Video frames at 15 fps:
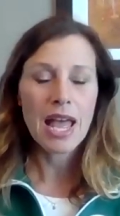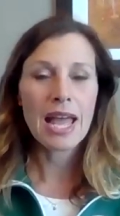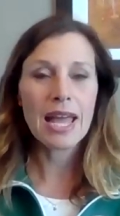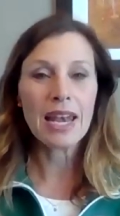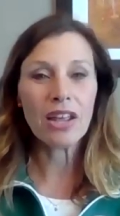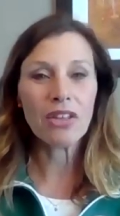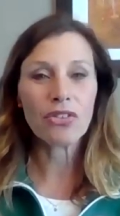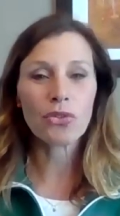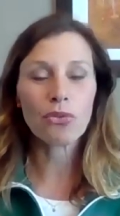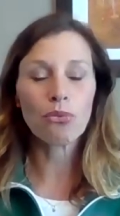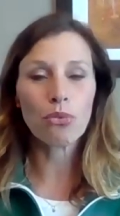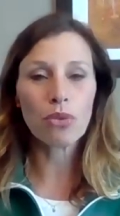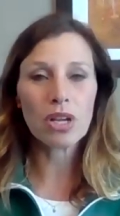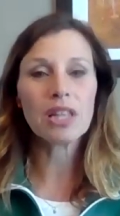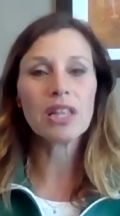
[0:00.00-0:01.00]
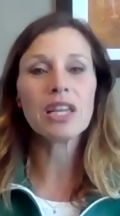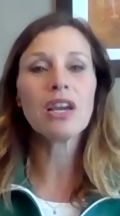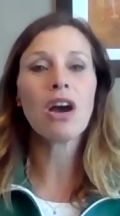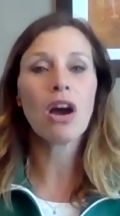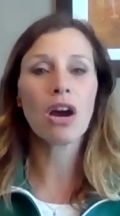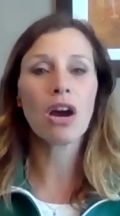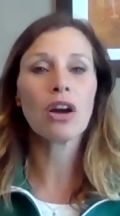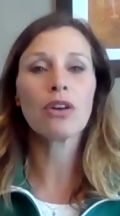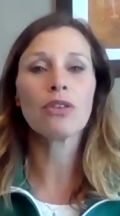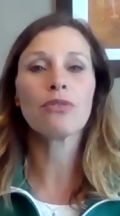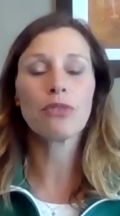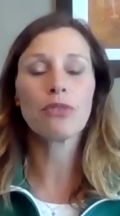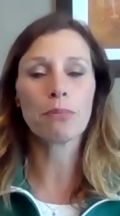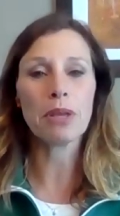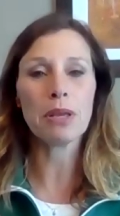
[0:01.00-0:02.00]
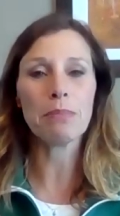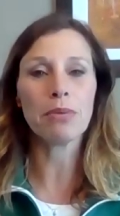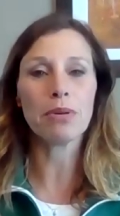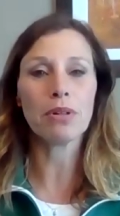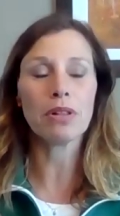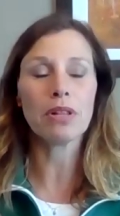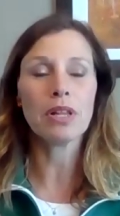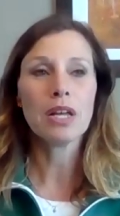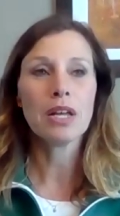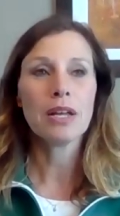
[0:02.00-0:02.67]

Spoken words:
And it's really hard for people,